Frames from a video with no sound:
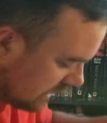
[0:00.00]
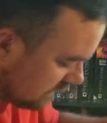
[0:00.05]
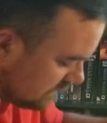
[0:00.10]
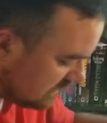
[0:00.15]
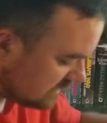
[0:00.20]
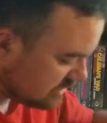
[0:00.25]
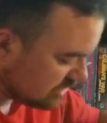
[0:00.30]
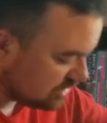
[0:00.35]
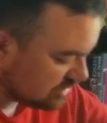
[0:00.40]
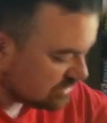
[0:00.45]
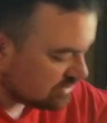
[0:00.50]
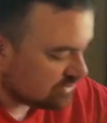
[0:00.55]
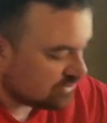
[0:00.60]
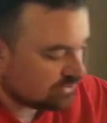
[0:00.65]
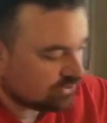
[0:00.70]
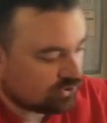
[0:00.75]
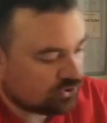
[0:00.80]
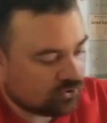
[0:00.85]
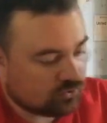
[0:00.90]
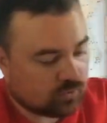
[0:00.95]
this is
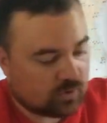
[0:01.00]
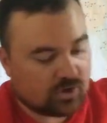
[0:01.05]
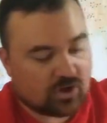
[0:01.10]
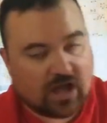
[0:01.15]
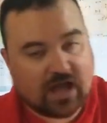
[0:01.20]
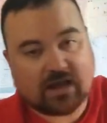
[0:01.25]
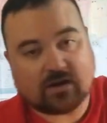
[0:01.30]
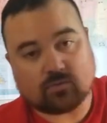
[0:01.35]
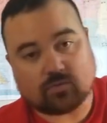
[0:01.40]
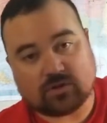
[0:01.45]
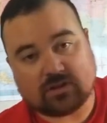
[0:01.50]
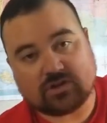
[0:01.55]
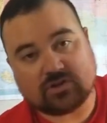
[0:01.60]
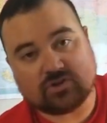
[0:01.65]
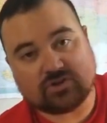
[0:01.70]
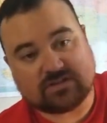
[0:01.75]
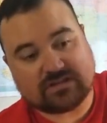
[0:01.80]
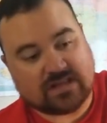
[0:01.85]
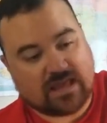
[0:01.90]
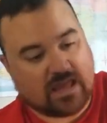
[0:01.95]
Goodwill had a really
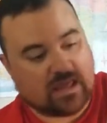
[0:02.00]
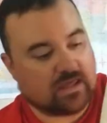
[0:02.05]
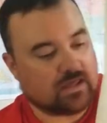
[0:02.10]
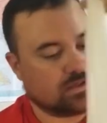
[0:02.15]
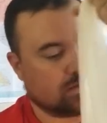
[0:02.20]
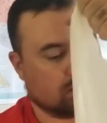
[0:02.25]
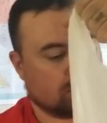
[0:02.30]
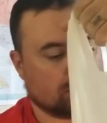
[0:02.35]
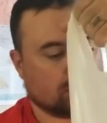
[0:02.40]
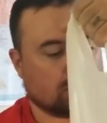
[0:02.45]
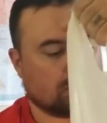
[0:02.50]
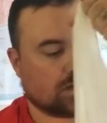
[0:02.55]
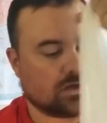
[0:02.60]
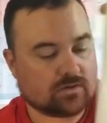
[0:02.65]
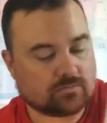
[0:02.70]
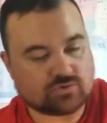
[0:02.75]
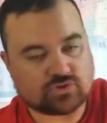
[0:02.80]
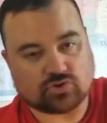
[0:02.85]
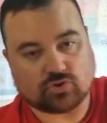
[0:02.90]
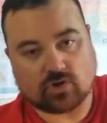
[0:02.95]
good day.
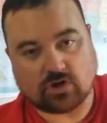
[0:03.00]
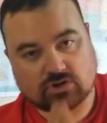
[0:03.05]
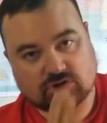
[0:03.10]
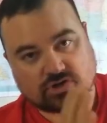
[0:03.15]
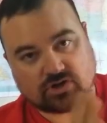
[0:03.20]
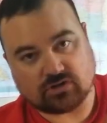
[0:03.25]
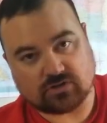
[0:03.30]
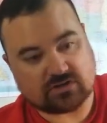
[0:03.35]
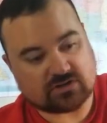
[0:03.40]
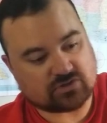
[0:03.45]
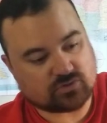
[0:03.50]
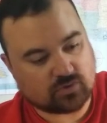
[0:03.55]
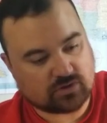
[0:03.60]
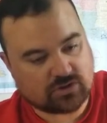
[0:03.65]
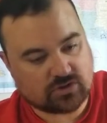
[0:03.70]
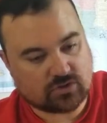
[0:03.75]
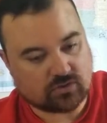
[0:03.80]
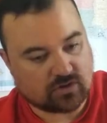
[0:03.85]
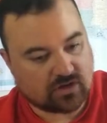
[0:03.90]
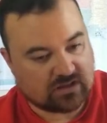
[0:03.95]
So I'll share this
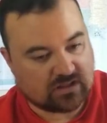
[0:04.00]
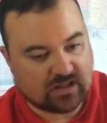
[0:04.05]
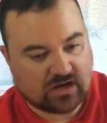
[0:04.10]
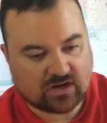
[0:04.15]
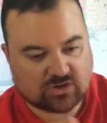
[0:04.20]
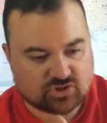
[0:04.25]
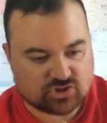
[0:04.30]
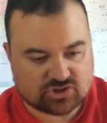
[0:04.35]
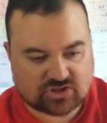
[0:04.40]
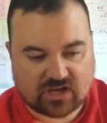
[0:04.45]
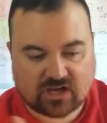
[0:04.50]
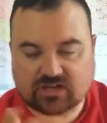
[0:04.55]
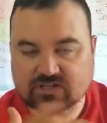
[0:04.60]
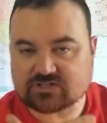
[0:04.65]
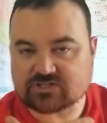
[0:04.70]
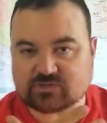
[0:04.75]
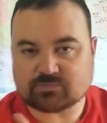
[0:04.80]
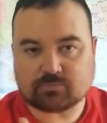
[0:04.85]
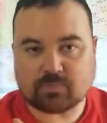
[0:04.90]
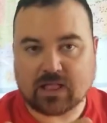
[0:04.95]
with you, and then I'll just kind
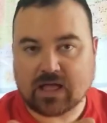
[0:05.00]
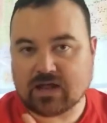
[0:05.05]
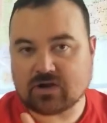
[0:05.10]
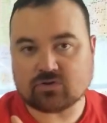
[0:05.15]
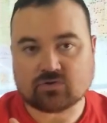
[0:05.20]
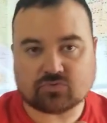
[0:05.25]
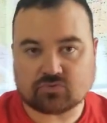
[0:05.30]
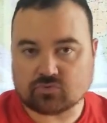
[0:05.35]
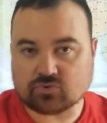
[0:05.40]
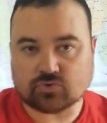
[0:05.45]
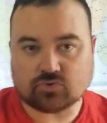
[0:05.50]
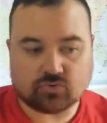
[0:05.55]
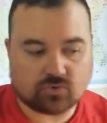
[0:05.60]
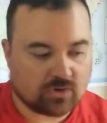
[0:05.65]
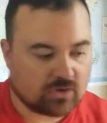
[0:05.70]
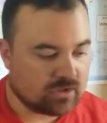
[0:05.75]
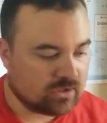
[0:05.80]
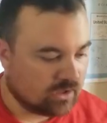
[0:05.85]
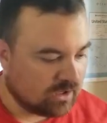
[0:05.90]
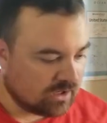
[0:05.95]
of splatter through
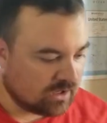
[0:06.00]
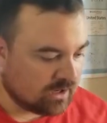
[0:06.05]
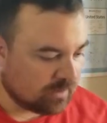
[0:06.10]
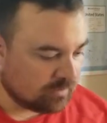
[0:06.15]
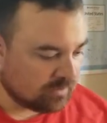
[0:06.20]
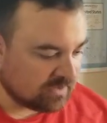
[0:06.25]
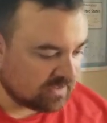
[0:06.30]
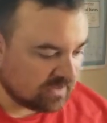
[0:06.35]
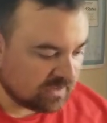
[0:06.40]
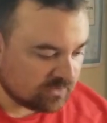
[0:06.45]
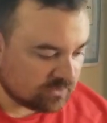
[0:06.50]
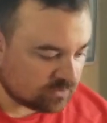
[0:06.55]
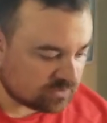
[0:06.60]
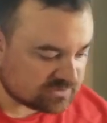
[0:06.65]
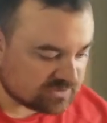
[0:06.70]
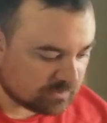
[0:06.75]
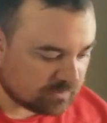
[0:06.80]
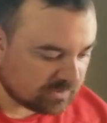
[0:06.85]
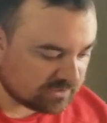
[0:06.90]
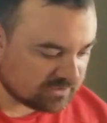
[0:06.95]
a couple of the other
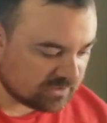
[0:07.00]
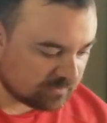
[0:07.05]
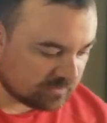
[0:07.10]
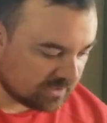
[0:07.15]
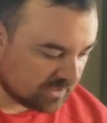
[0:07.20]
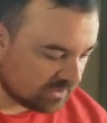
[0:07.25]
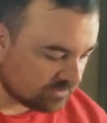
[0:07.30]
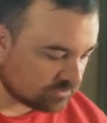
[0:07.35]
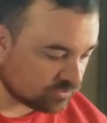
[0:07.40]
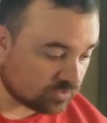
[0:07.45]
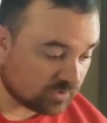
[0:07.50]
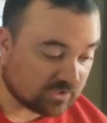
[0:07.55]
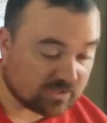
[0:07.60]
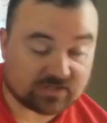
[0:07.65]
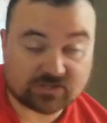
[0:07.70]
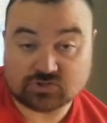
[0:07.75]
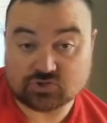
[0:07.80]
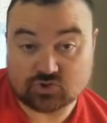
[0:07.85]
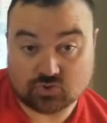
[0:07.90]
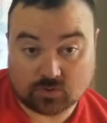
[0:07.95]
ones I picked up that I
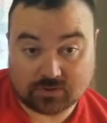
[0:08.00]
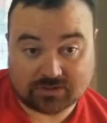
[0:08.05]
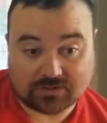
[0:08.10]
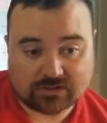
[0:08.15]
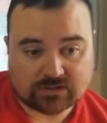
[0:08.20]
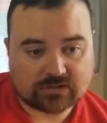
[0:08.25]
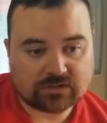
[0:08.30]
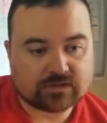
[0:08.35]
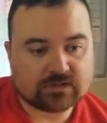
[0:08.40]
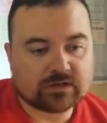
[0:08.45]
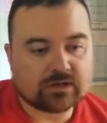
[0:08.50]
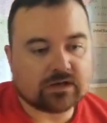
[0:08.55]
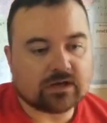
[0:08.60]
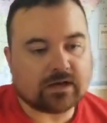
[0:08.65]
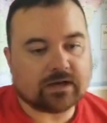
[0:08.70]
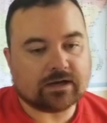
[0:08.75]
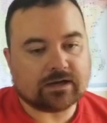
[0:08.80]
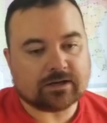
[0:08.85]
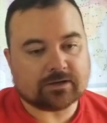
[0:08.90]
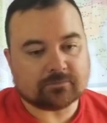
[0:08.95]
really enjoyed.
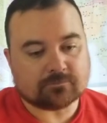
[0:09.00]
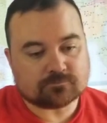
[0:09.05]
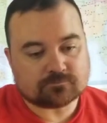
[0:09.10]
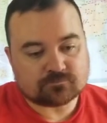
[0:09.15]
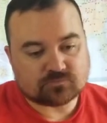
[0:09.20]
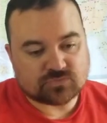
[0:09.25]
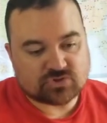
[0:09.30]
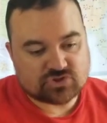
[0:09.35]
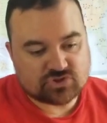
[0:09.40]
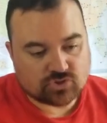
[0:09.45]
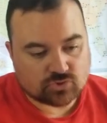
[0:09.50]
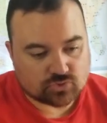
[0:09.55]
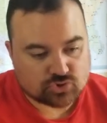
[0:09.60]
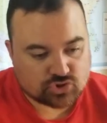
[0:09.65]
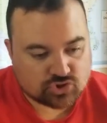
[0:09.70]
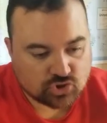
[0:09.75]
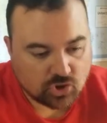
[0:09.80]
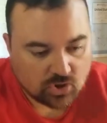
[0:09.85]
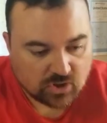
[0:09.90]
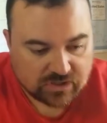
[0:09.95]
So
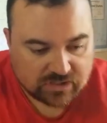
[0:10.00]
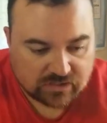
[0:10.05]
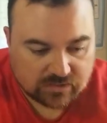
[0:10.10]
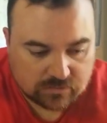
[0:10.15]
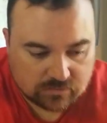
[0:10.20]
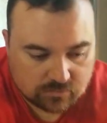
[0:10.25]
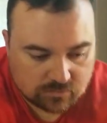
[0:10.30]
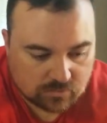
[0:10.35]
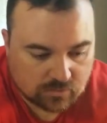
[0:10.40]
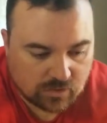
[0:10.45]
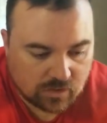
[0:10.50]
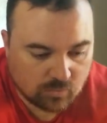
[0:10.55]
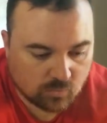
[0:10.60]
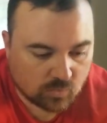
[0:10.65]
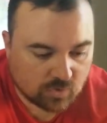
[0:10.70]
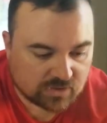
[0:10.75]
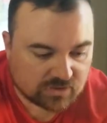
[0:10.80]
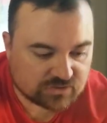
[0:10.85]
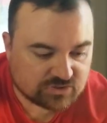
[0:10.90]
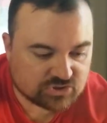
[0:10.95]
starting, I
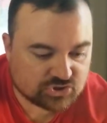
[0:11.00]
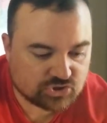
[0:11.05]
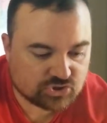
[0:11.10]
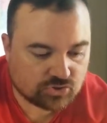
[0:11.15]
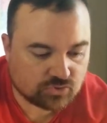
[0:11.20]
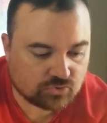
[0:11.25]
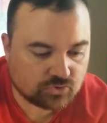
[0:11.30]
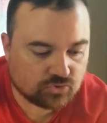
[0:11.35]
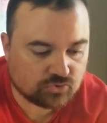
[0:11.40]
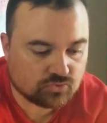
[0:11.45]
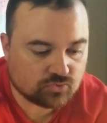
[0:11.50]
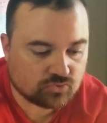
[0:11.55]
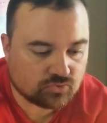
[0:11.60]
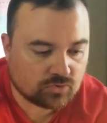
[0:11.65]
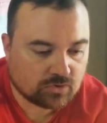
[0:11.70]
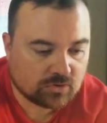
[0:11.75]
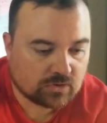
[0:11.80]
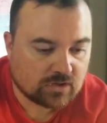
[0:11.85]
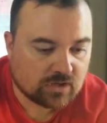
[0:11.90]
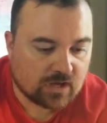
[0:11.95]
wanted to show
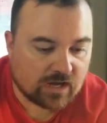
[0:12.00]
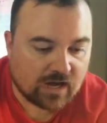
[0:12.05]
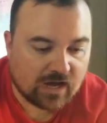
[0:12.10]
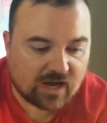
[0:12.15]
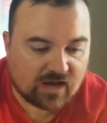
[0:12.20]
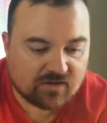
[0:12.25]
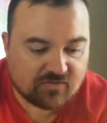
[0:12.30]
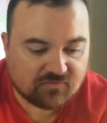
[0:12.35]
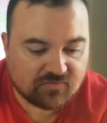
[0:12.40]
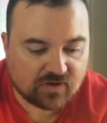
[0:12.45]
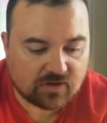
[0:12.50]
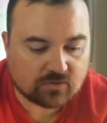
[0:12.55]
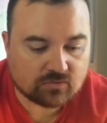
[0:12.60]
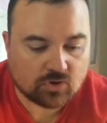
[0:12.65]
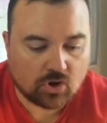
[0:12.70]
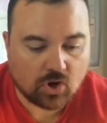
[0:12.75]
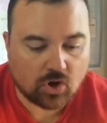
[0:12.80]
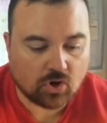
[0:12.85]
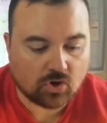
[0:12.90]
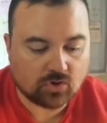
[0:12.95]
you, I
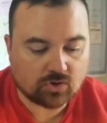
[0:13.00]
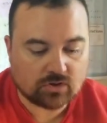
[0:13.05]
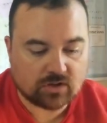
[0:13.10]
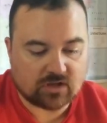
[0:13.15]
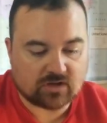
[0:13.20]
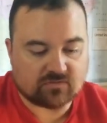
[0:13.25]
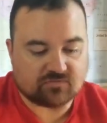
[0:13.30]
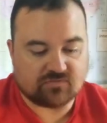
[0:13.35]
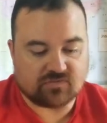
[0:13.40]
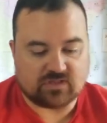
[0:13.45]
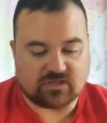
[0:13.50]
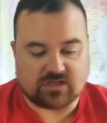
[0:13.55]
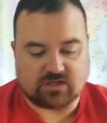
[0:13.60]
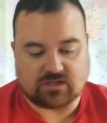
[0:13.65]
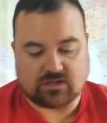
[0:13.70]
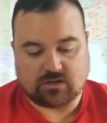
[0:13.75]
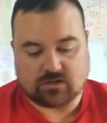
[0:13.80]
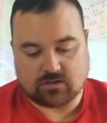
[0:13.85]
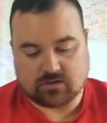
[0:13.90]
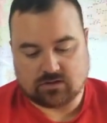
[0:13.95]
found all of the